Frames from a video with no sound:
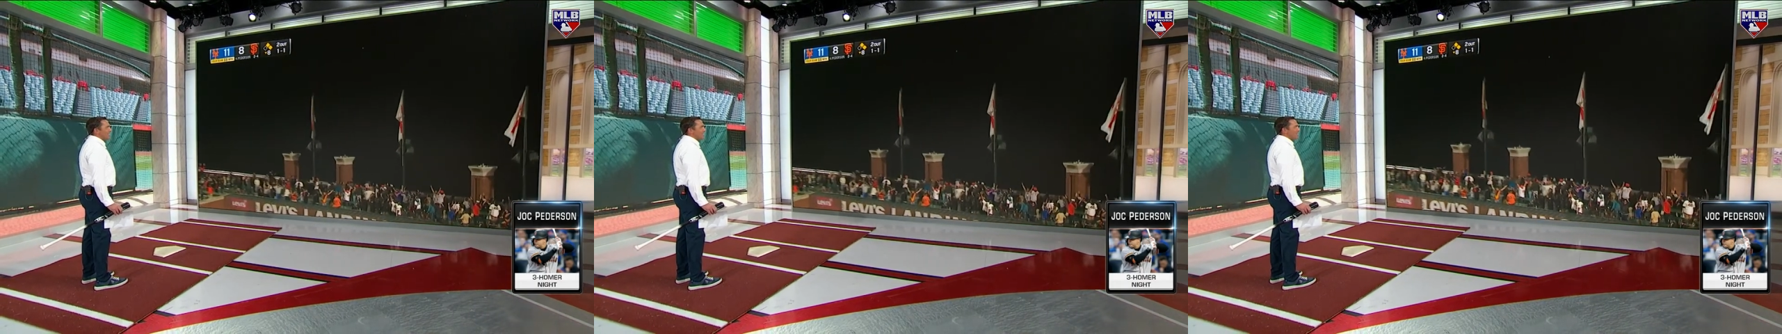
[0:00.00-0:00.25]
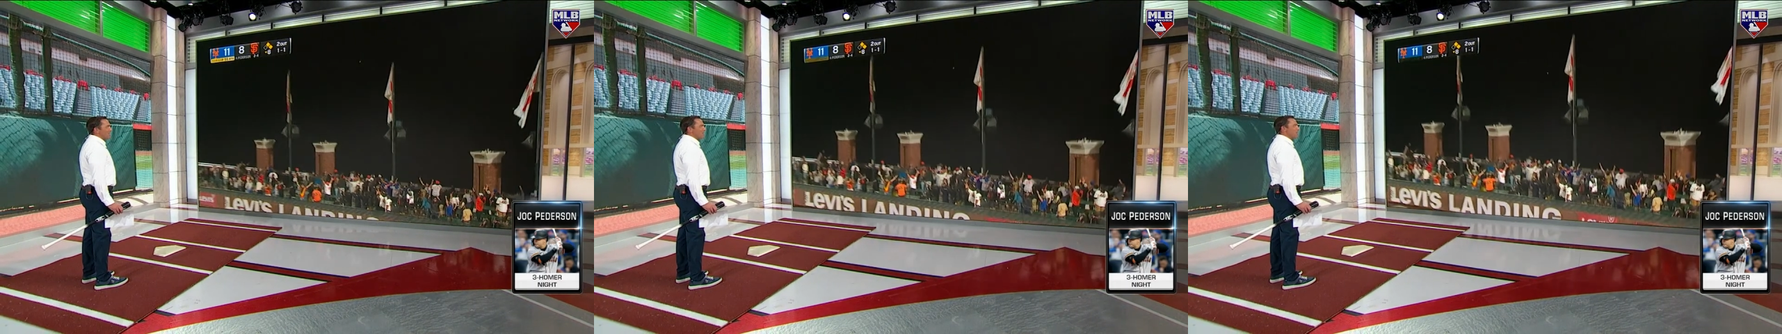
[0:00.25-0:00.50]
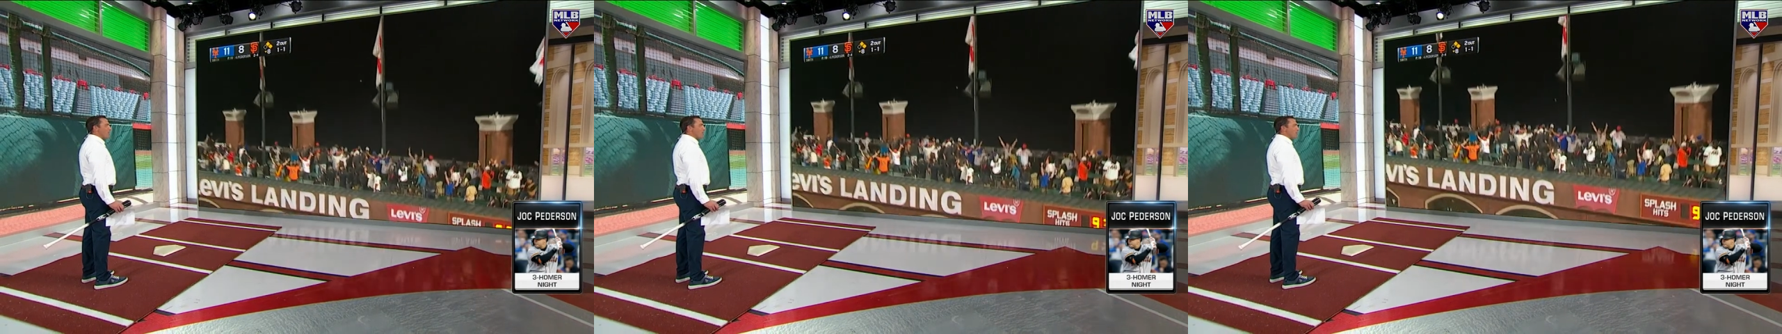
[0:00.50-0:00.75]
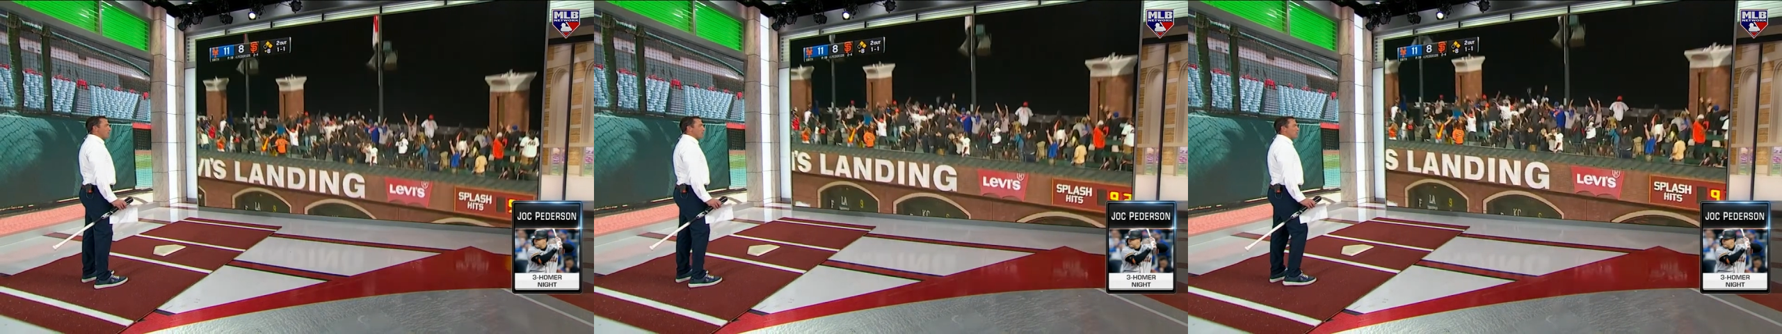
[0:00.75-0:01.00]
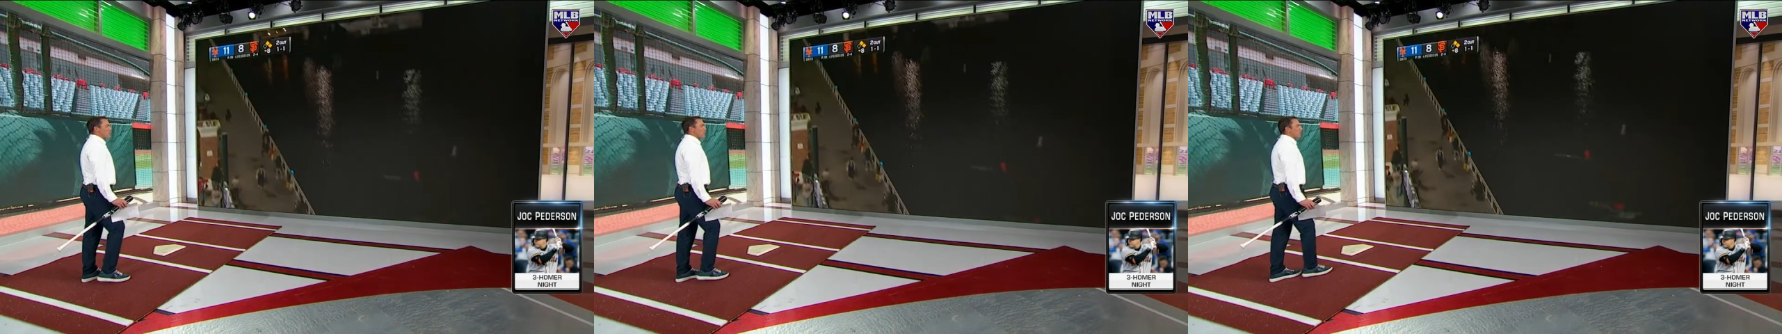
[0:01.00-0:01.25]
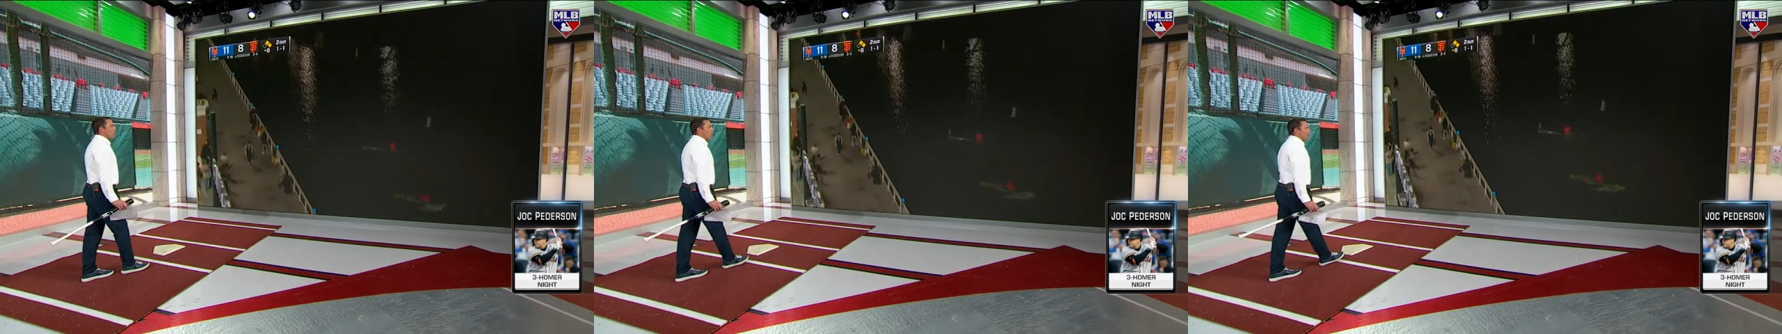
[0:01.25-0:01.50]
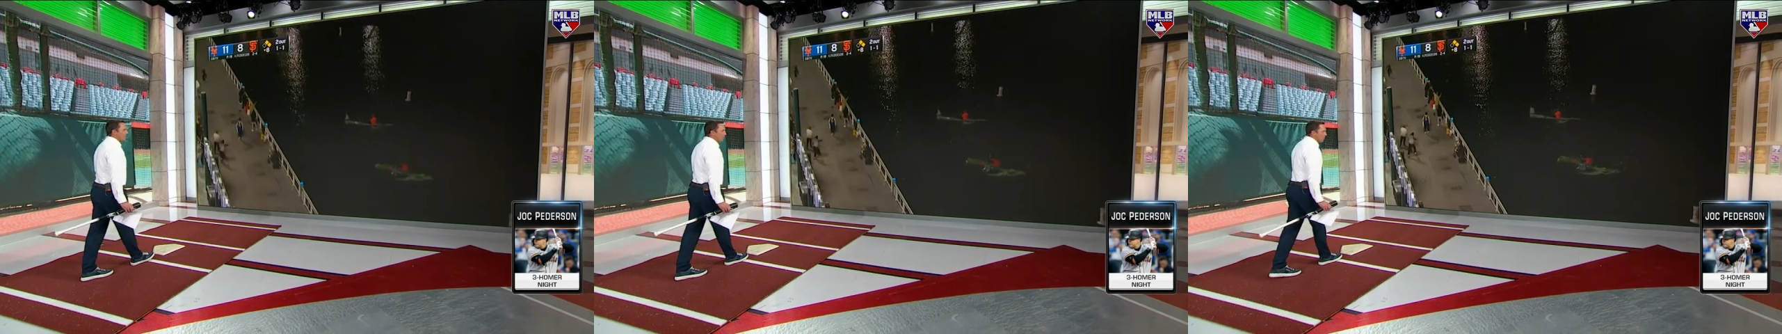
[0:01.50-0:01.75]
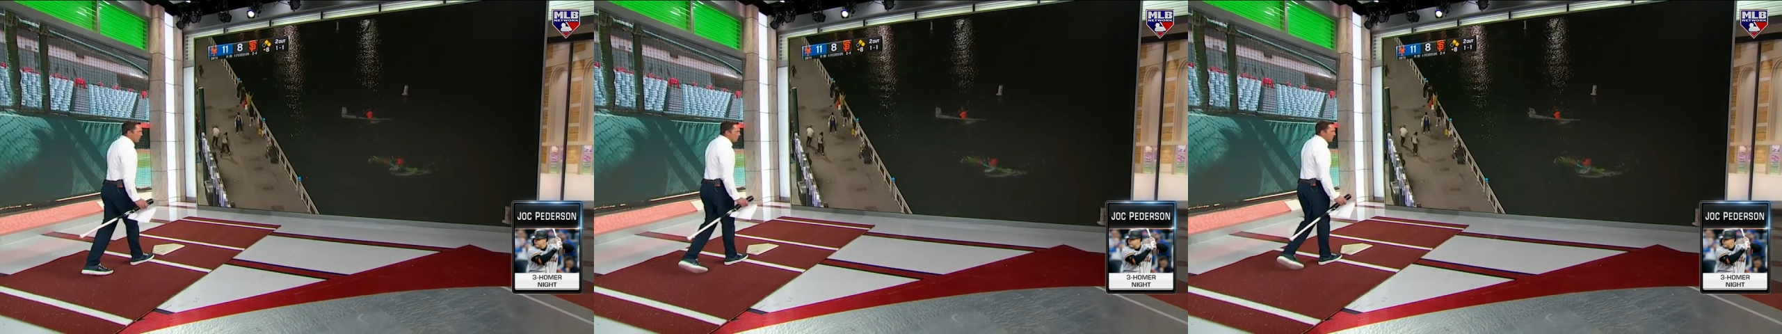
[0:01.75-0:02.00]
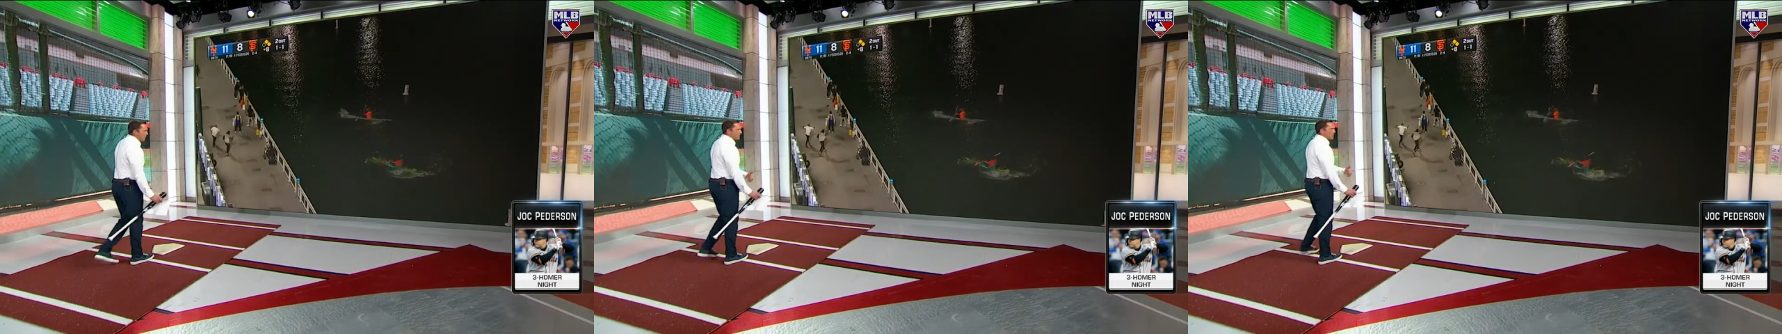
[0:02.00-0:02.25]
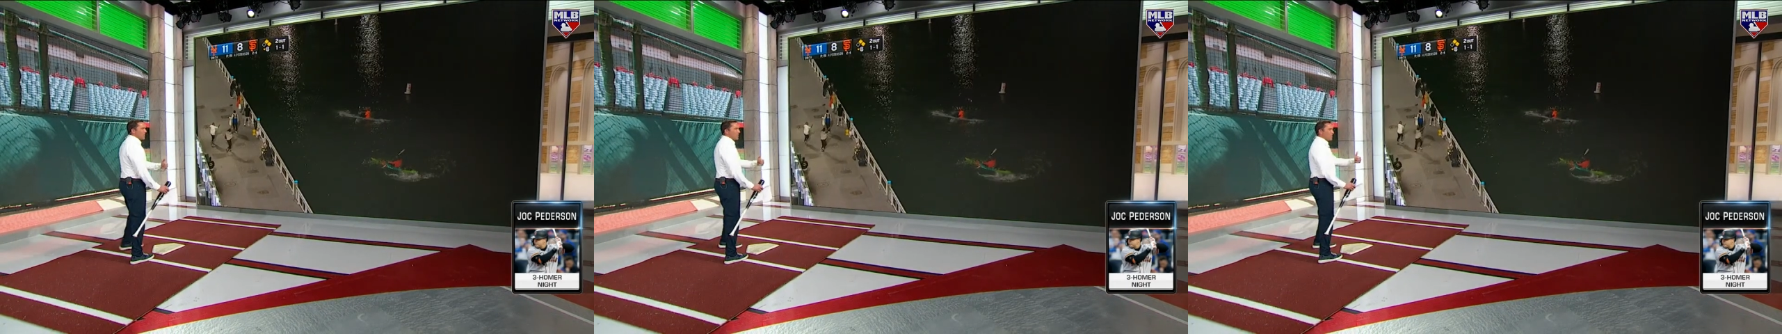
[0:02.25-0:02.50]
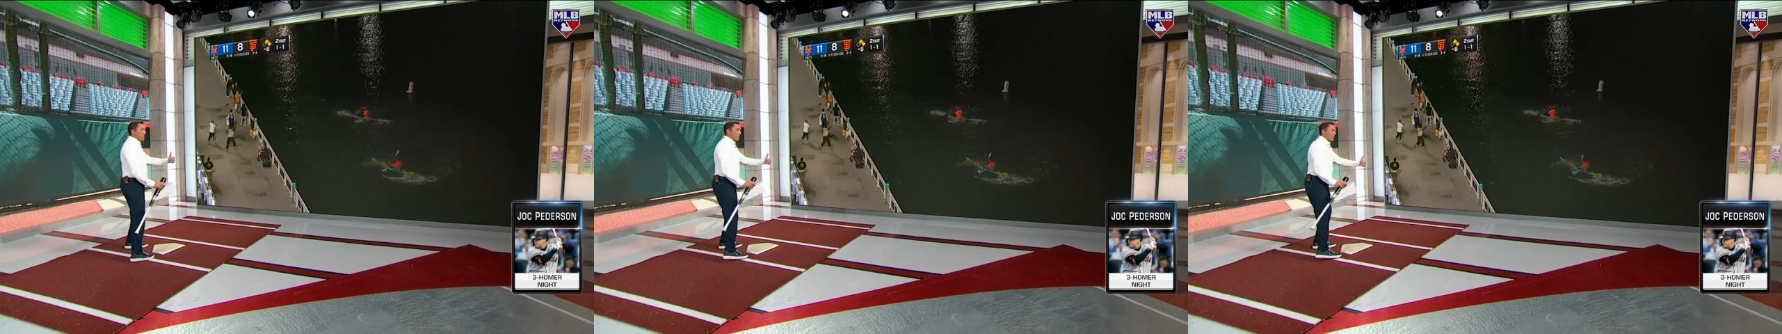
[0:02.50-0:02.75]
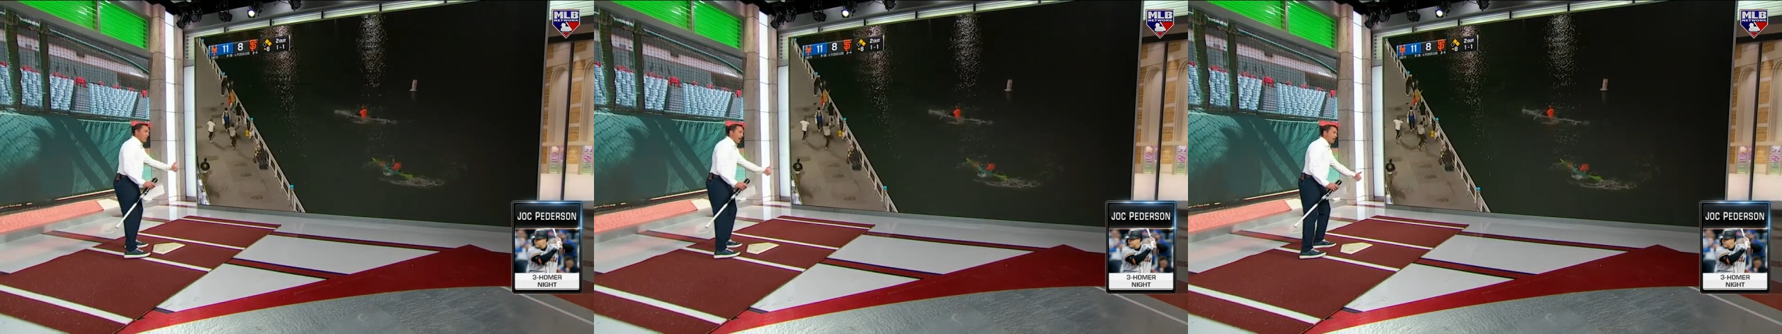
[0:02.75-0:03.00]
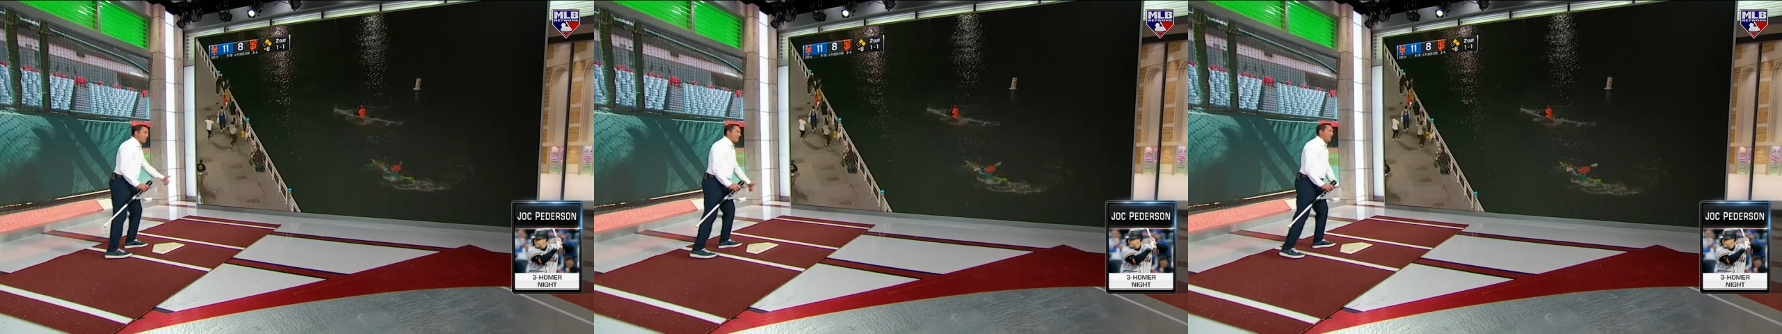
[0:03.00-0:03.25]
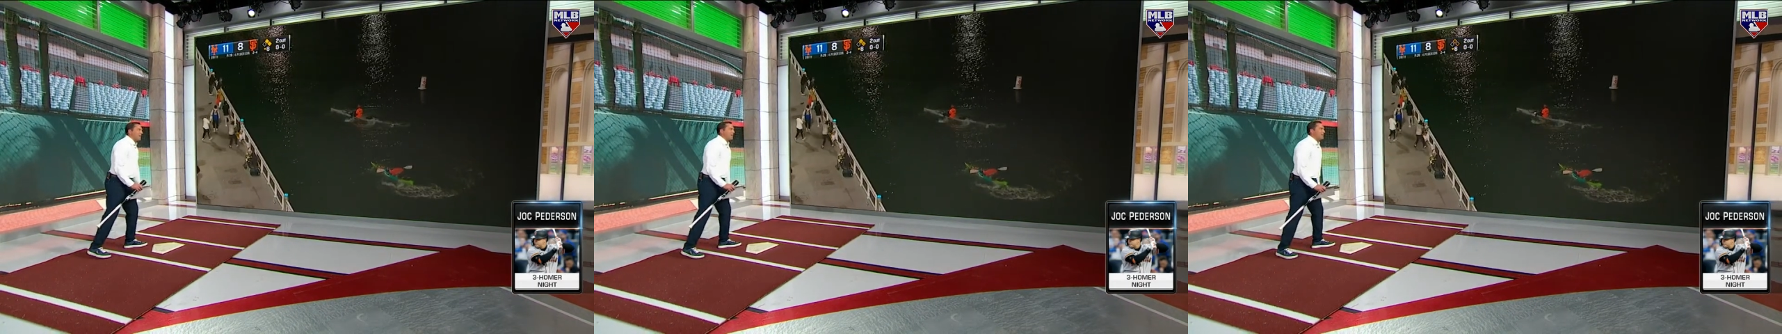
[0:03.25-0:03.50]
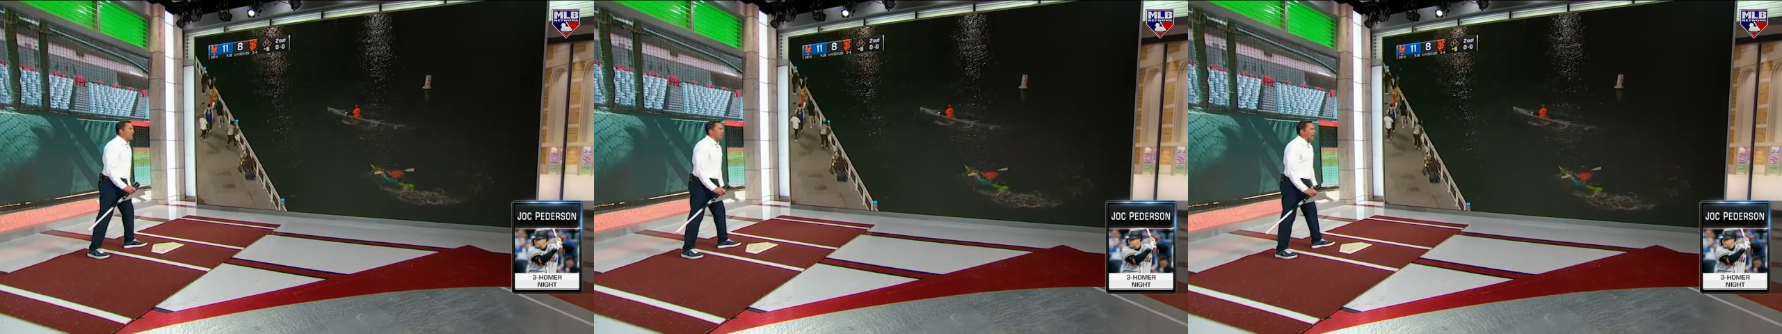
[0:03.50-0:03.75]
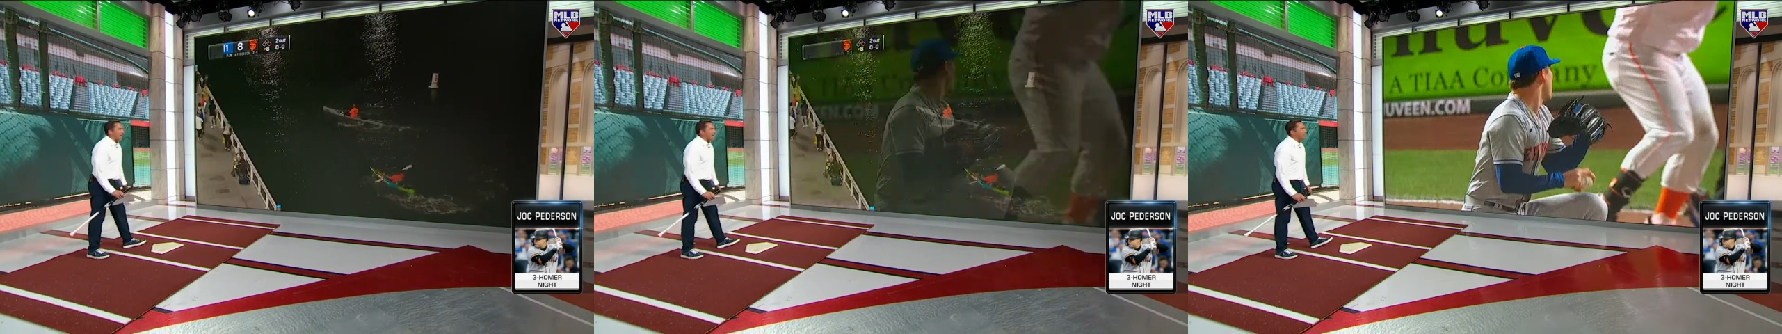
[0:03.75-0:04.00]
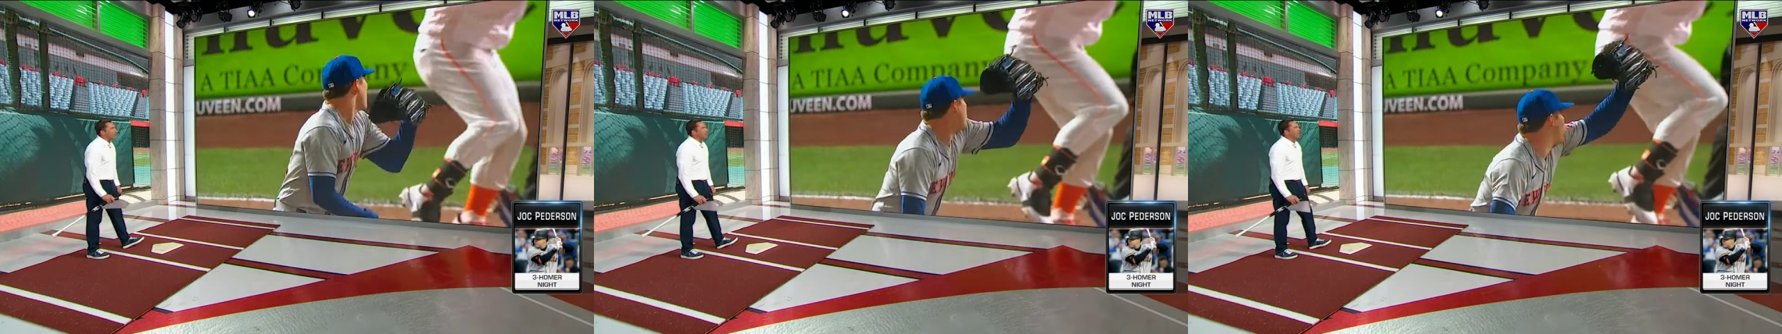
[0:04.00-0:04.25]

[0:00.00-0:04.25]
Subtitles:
(no speaker visible)